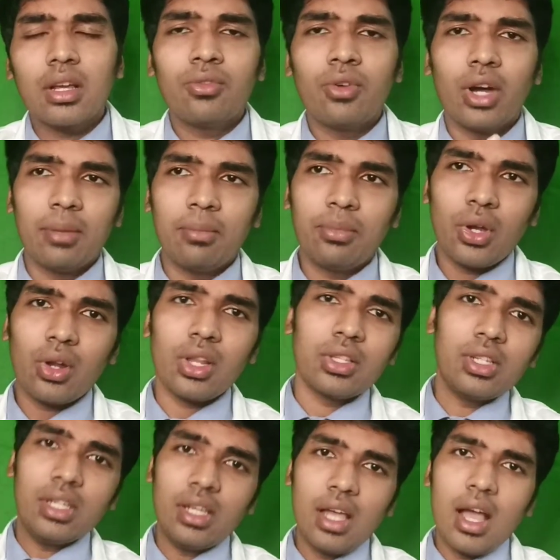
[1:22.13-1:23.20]
For
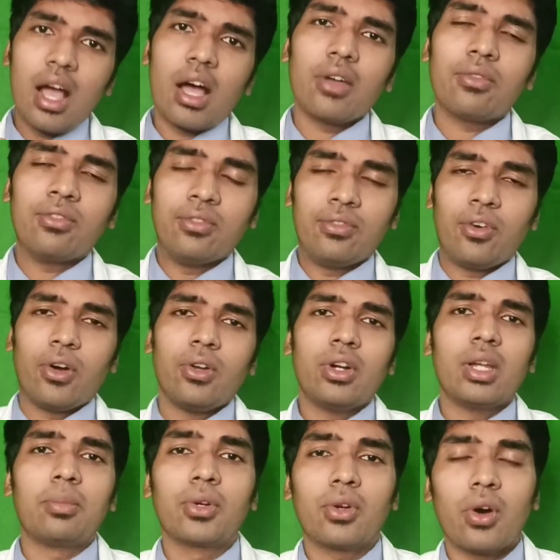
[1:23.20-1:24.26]
embryology, I've followed a
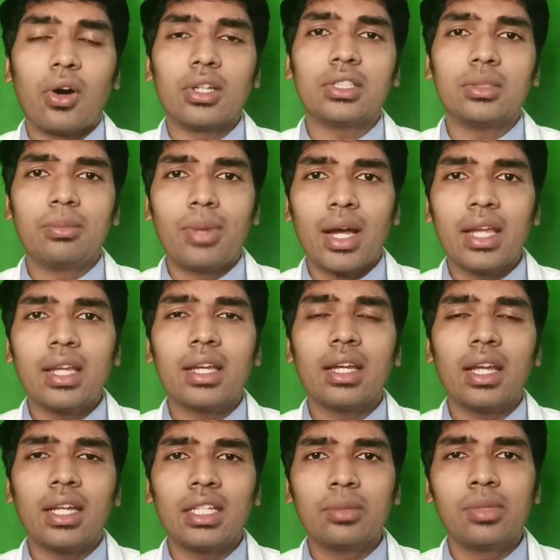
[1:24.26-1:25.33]
book authored by
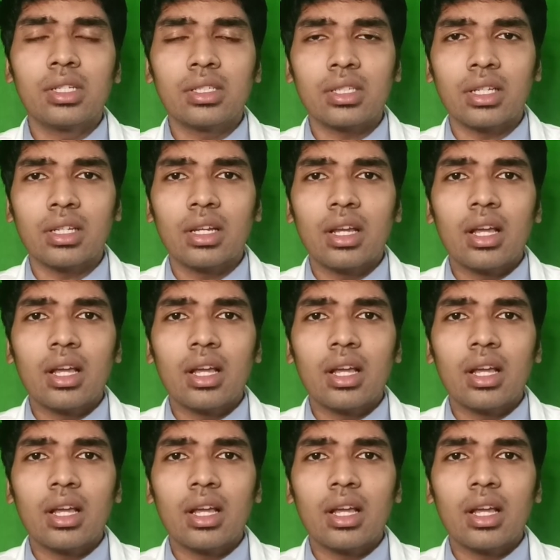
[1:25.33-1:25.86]
MBBS Singh.